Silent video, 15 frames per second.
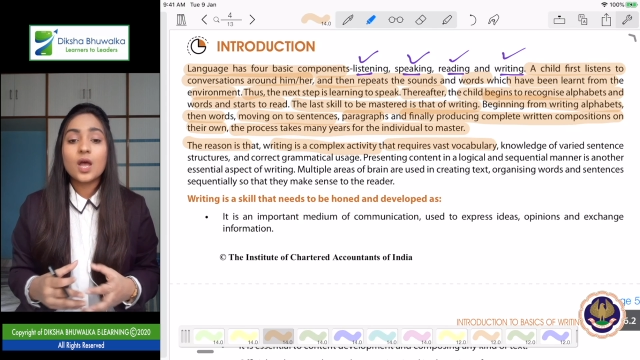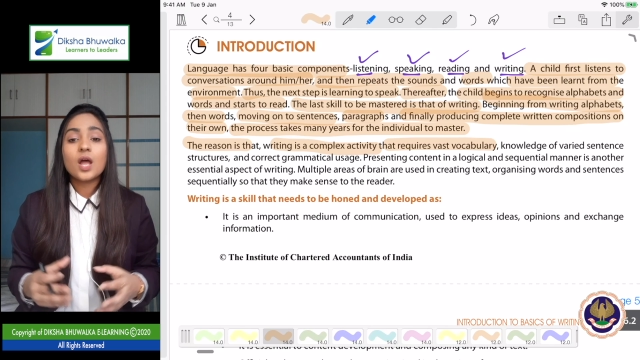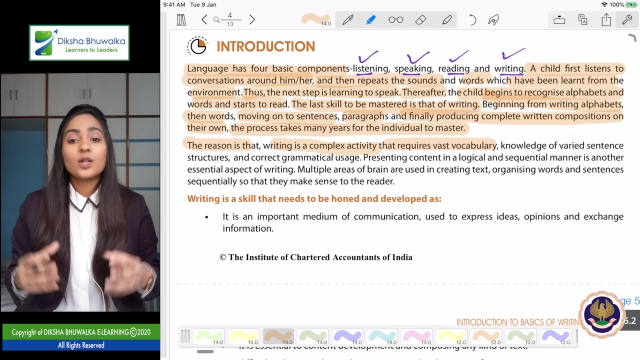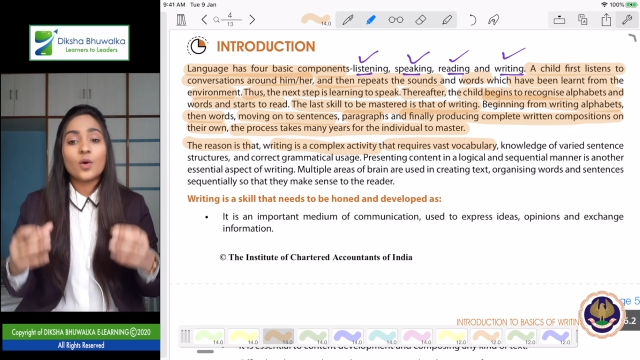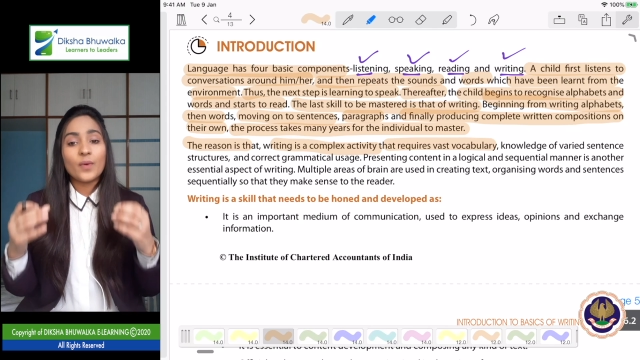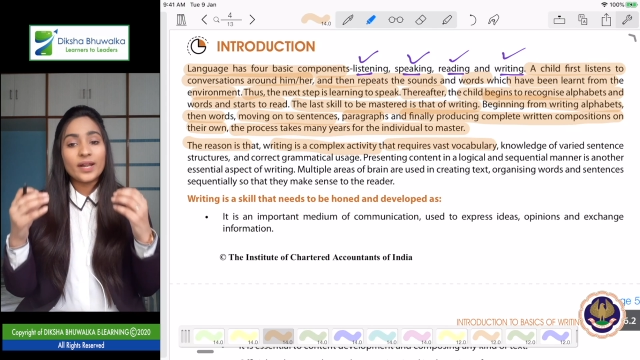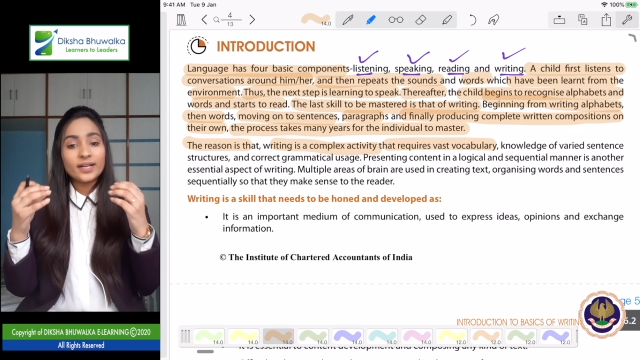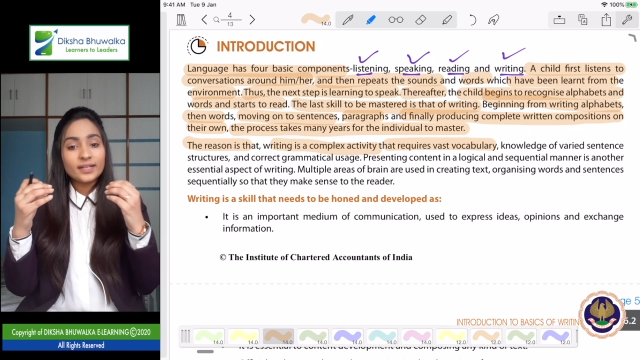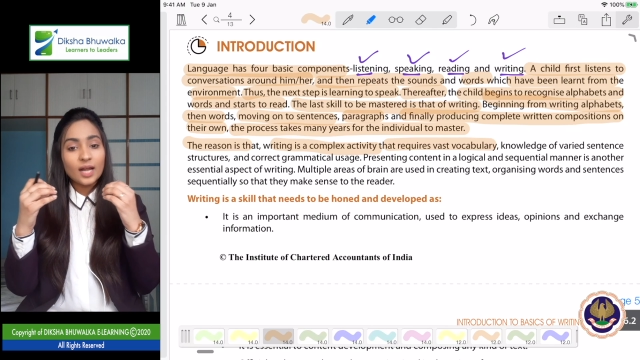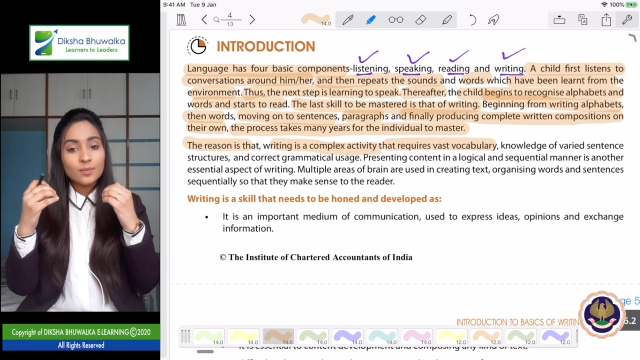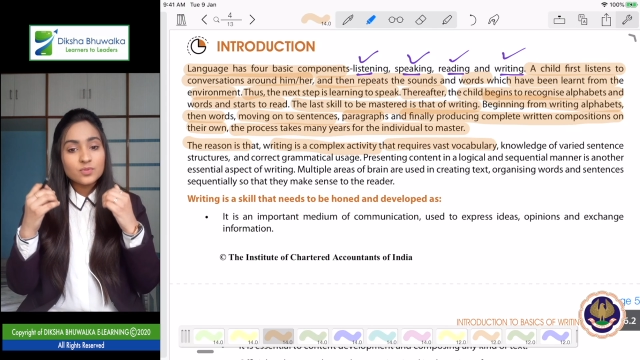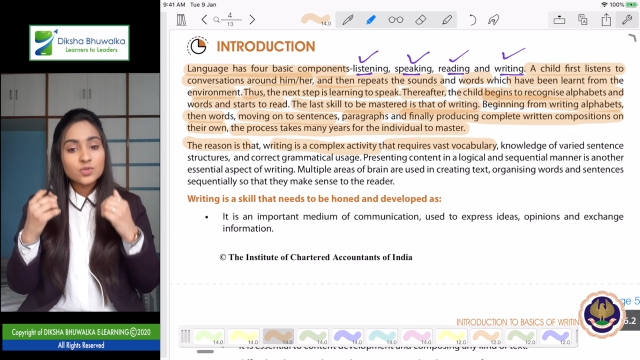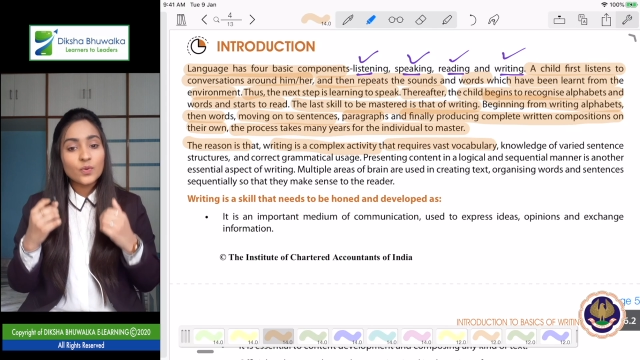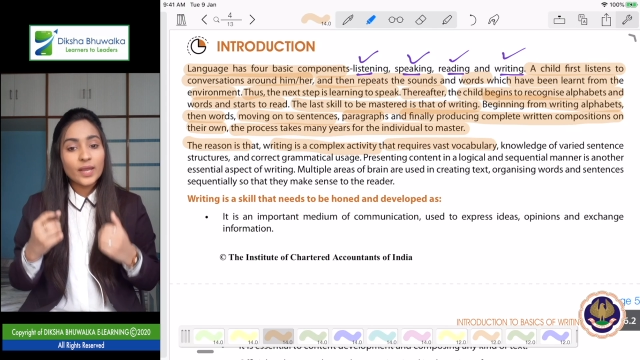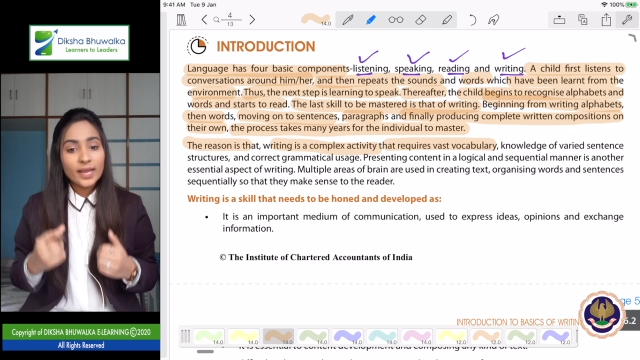Now, when it comes
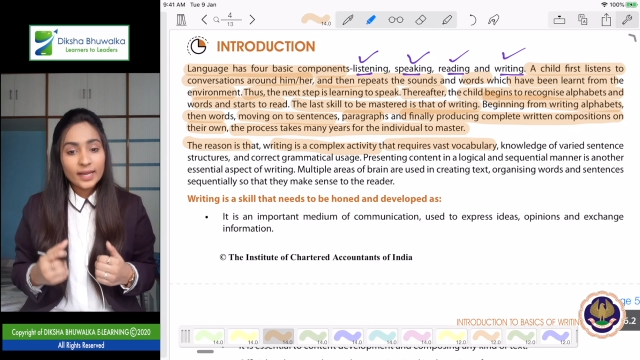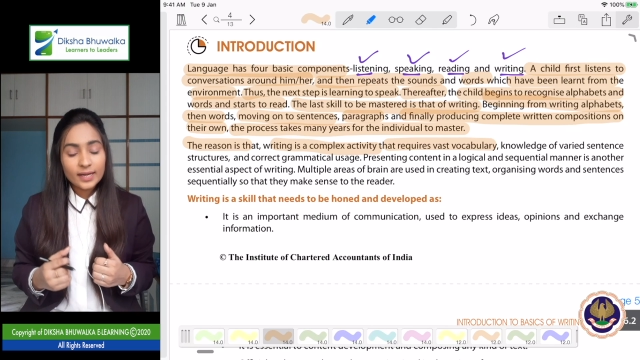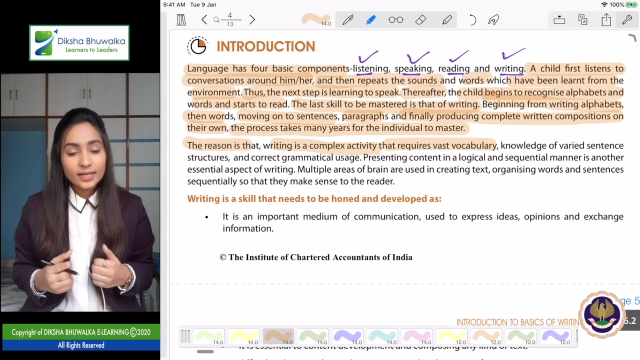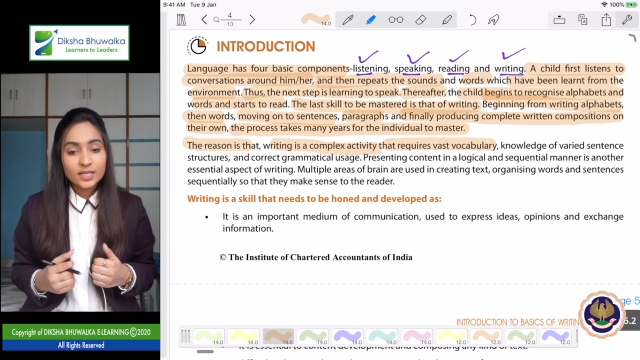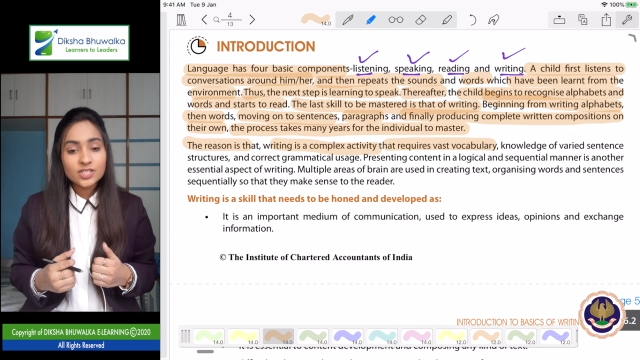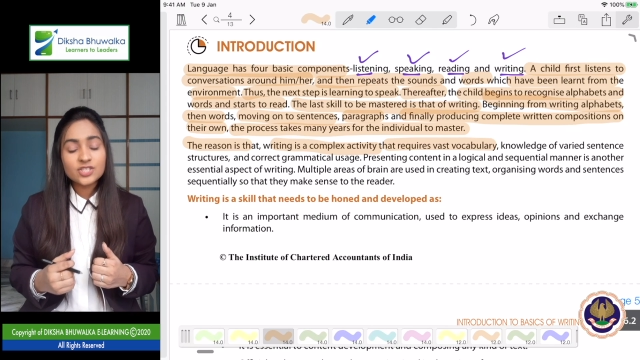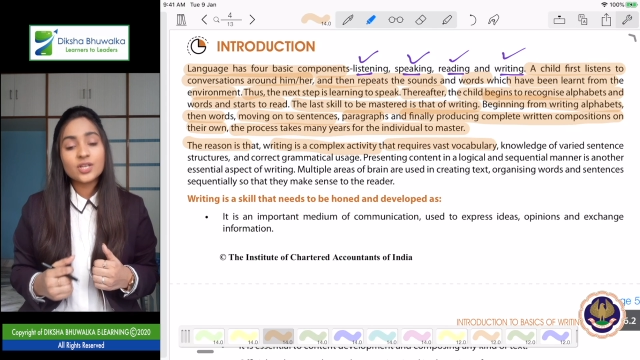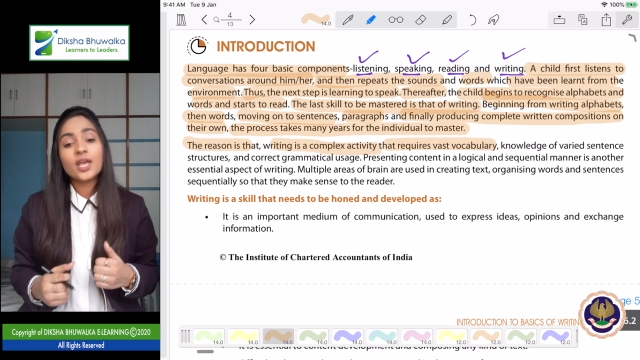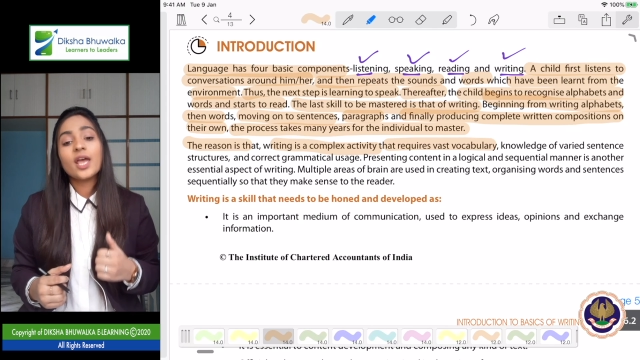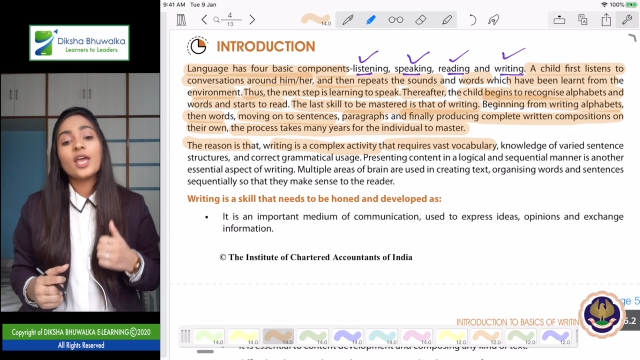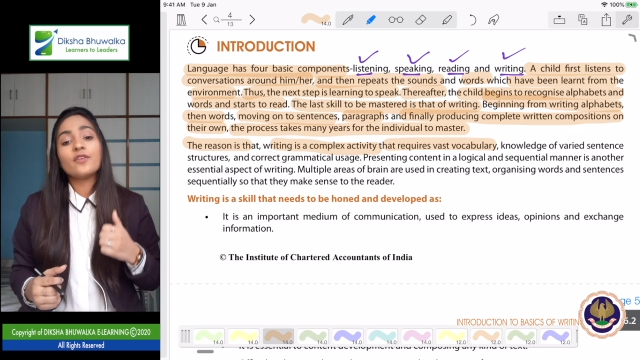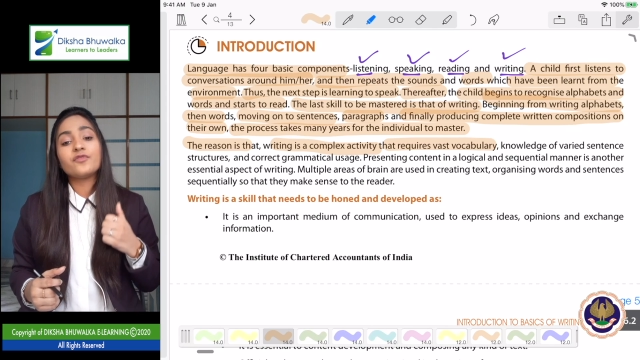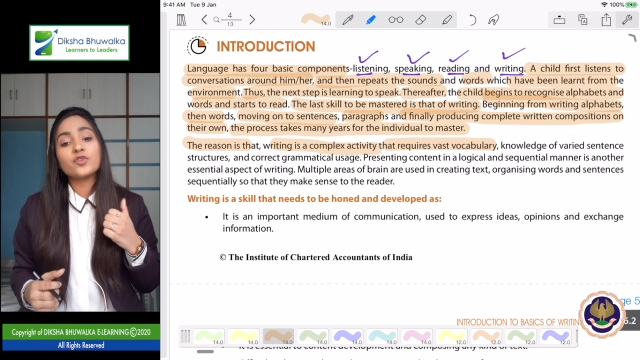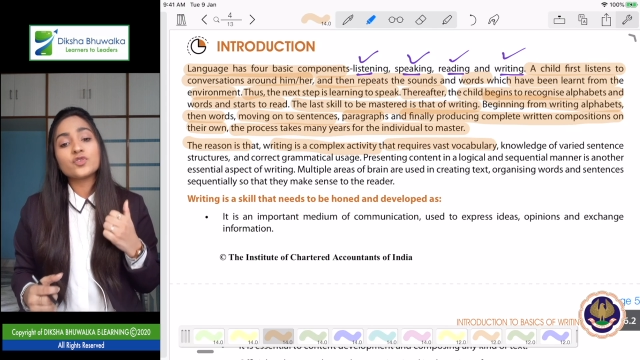to English, if you